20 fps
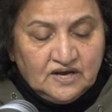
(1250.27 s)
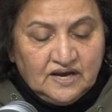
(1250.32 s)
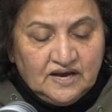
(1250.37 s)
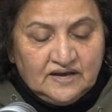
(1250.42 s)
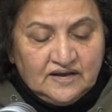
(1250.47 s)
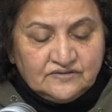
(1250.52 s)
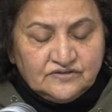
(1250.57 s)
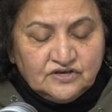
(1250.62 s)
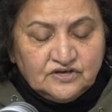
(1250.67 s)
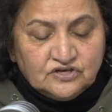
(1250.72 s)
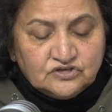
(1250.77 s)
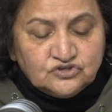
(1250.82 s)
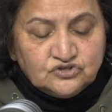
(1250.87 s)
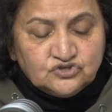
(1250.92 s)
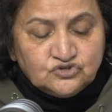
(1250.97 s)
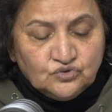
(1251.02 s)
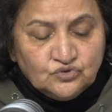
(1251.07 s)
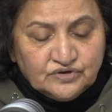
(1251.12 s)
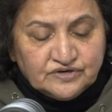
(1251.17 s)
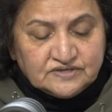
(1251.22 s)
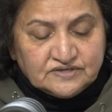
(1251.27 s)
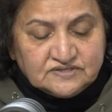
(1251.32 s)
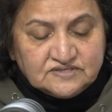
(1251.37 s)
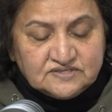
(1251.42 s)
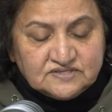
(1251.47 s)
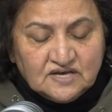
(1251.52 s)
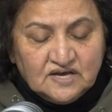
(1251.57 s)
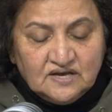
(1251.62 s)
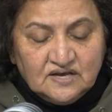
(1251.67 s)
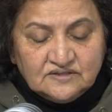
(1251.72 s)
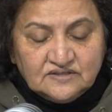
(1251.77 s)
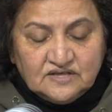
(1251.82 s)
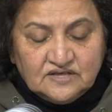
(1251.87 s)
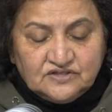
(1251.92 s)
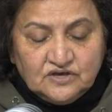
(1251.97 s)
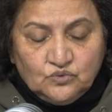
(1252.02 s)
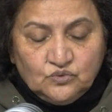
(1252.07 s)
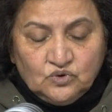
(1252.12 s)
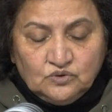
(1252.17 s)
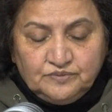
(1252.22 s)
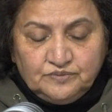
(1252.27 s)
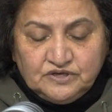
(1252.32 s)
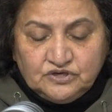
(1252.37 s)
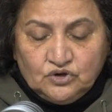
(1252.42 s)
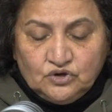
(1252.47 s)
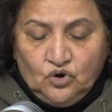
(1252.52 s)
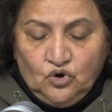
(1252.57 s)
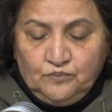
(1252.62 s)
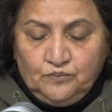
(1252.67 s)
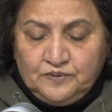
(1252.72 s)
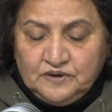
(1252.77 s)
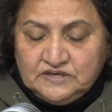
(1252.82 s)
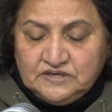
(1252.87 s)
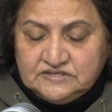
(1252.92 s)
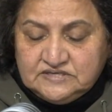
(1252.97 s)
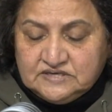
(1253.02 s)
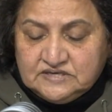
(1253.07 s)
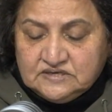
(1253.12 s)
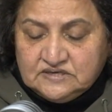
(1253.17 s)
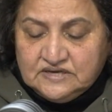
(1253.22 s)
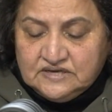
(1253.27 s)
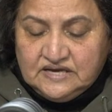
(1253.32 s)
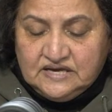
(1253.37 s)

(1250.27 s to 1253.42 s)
and the assurance that there will be no political